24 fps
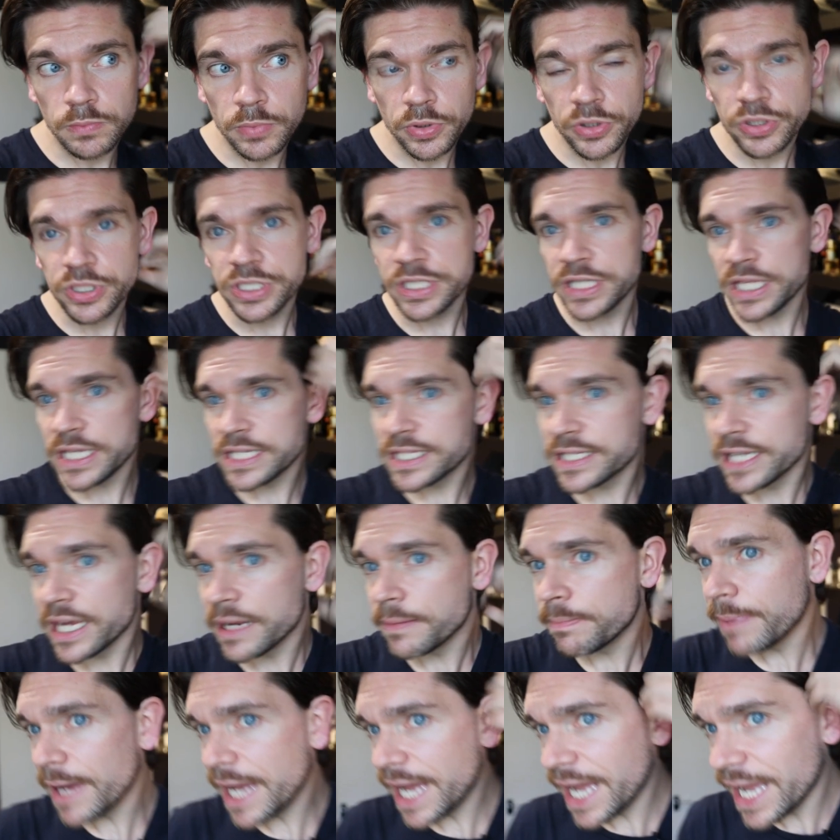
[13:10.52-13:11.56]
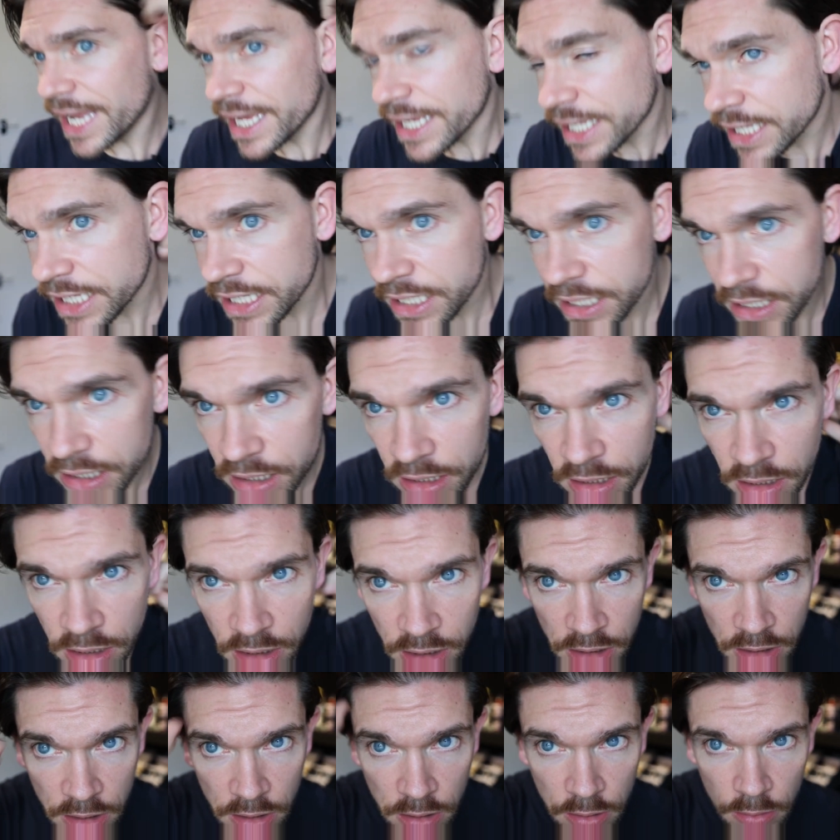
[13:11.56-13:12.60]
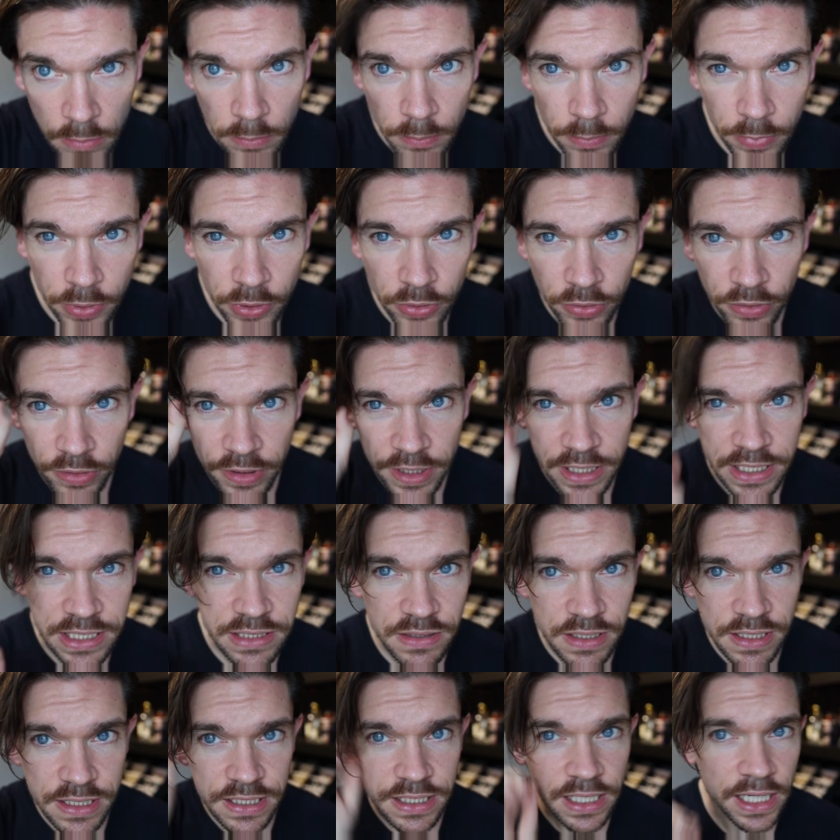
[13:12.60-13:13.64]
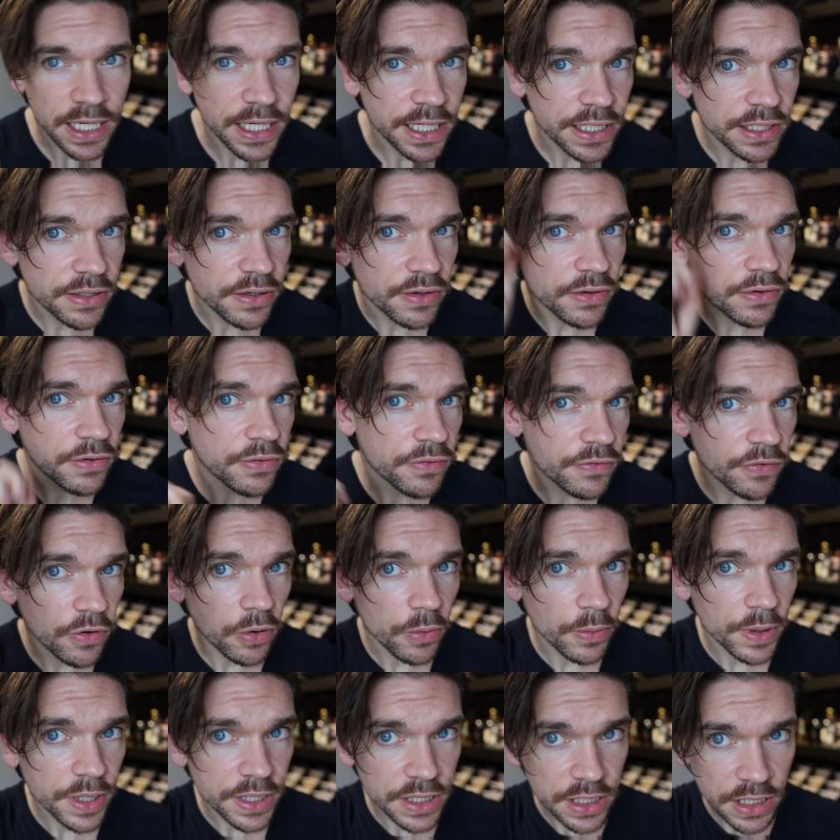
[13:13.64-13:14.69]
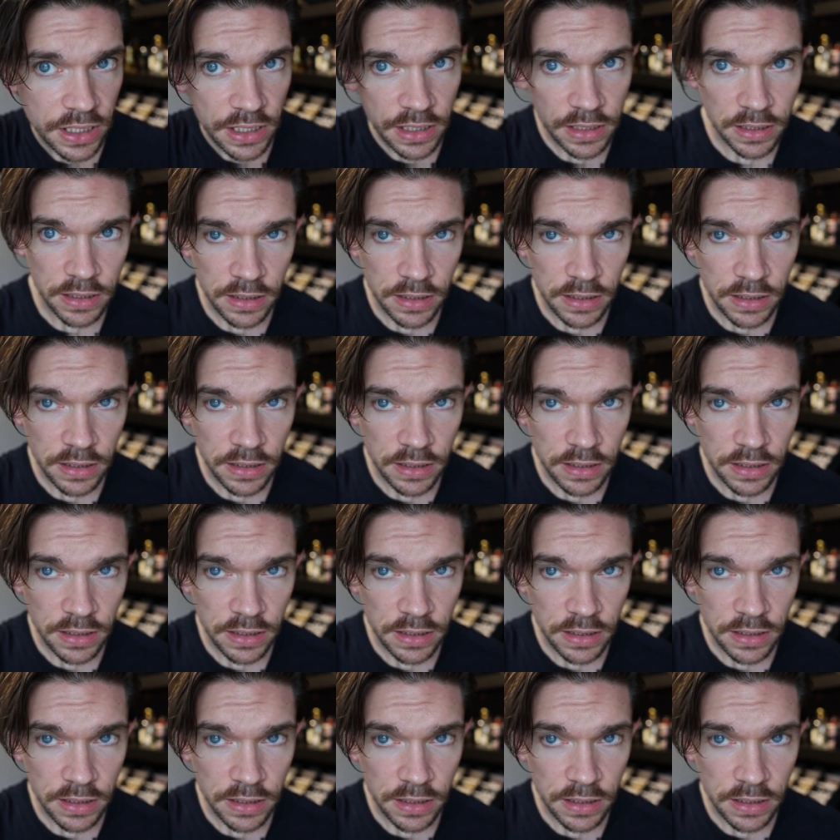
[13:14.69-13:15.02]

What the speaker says: Push this side back. Pull this side forward.